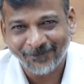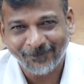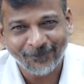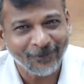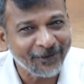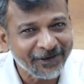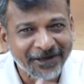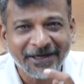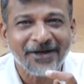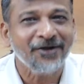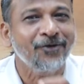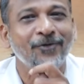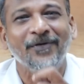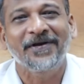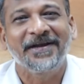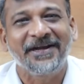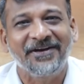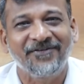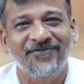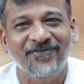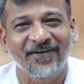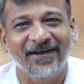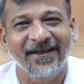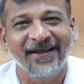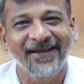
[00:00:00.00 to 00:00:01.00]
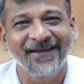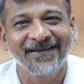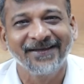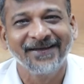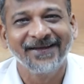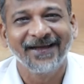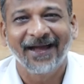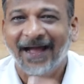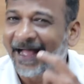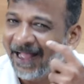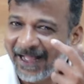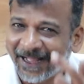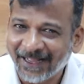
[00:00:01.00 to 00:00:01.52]
2025,
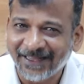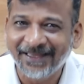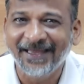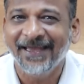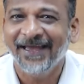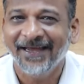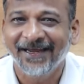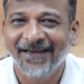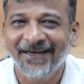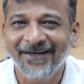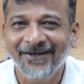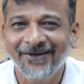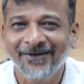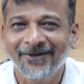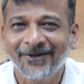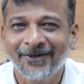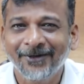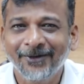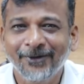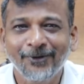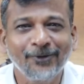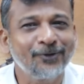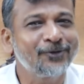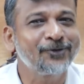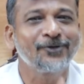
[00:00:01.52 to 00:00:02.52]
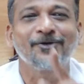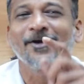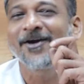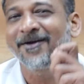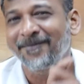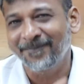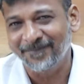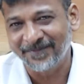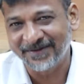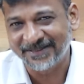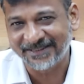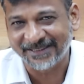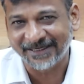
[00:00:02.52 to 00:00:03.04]
again, you should
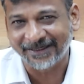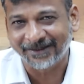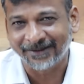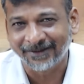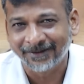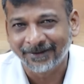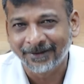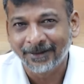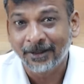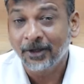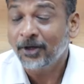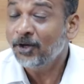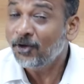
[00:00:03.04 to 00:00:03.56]
not miss it.